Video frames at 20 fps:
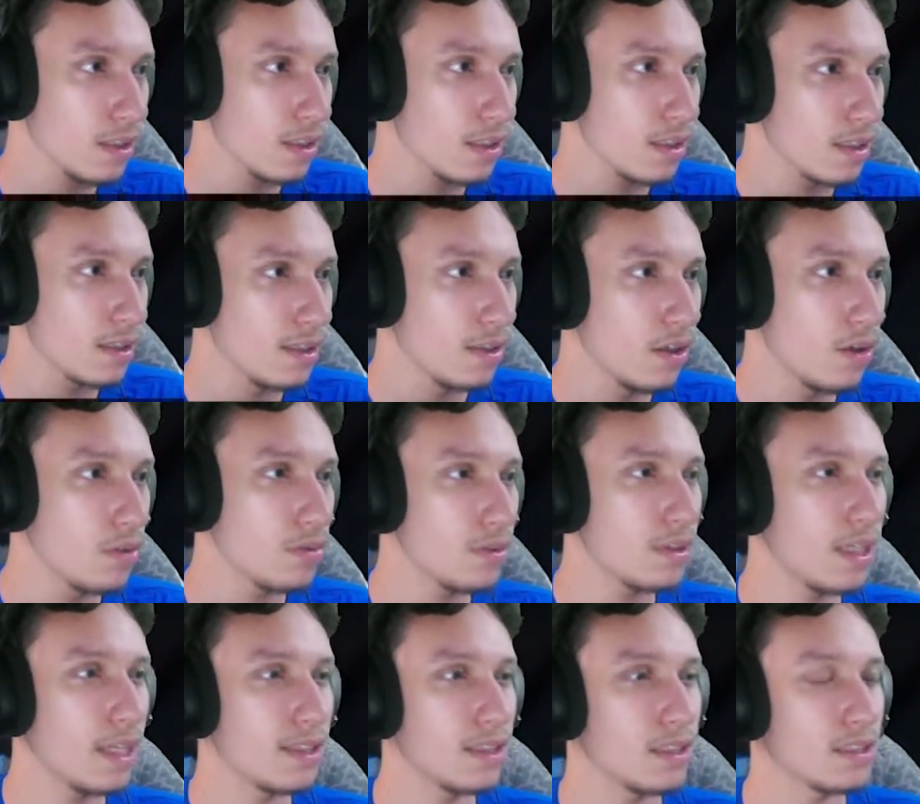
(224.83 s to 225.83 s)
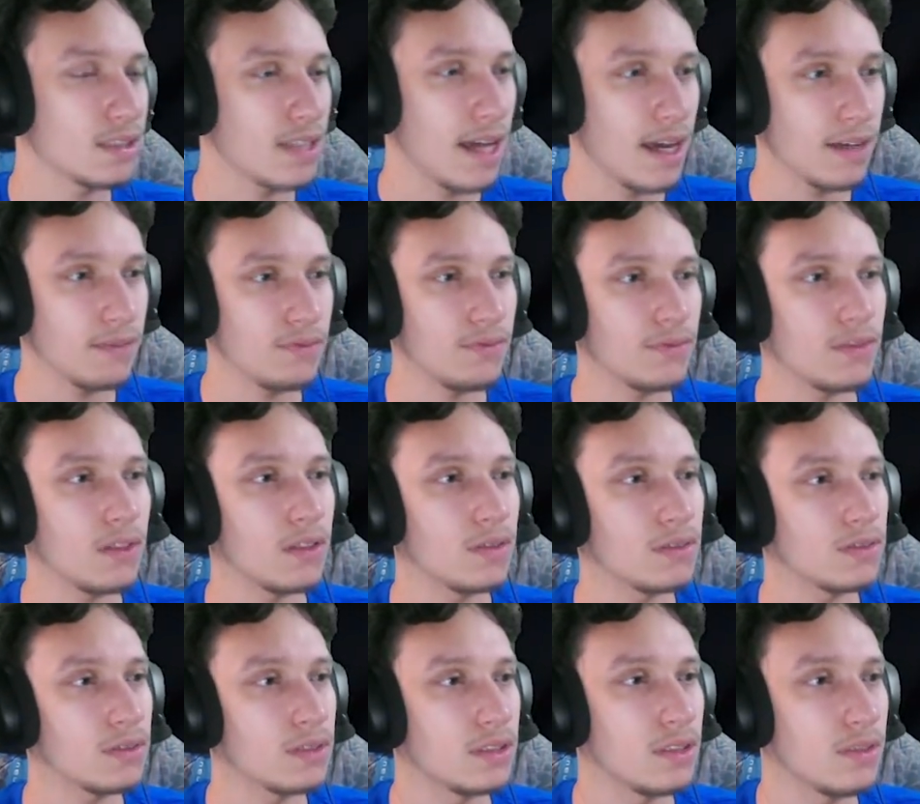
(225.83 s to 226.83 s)
Note that the time
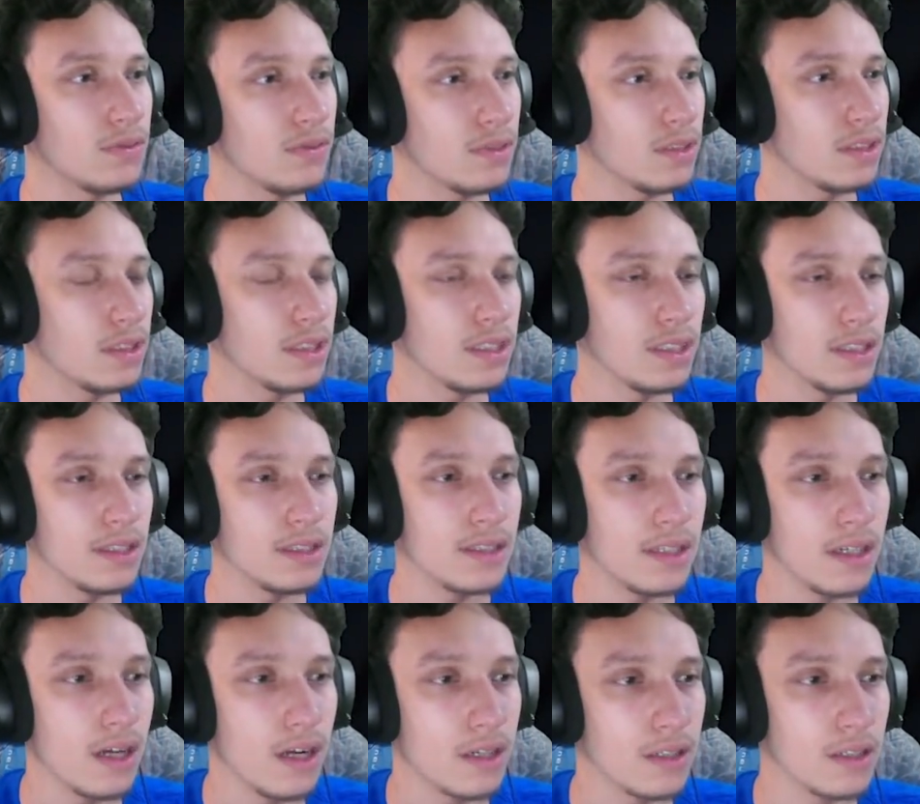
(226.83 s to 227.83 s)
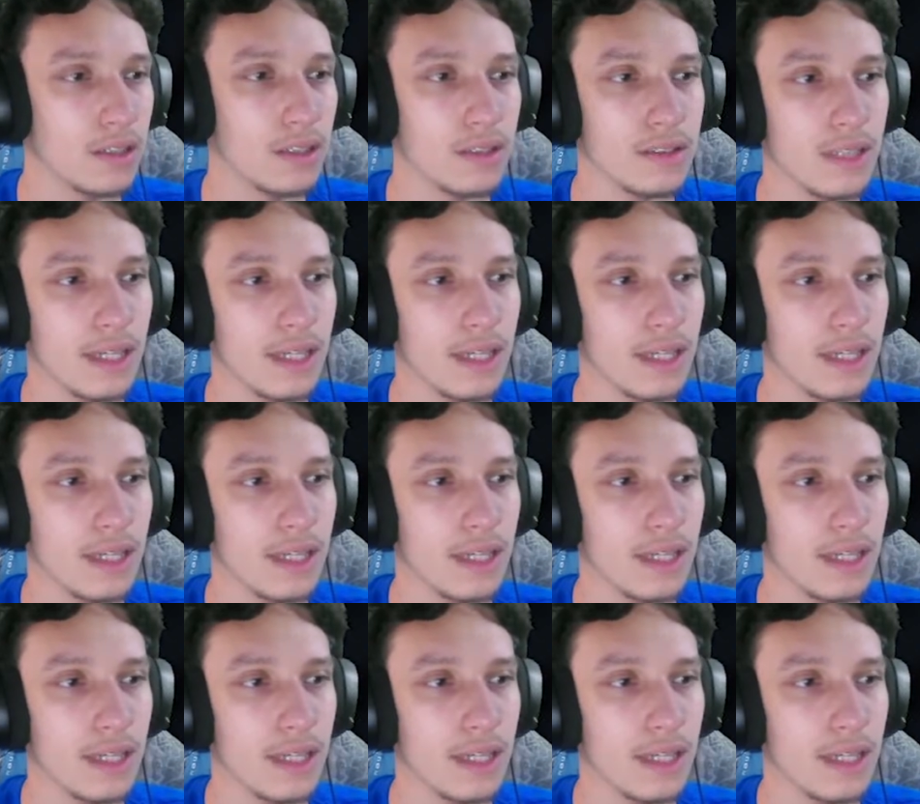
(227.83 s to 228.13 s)
flows differently here than on Earth.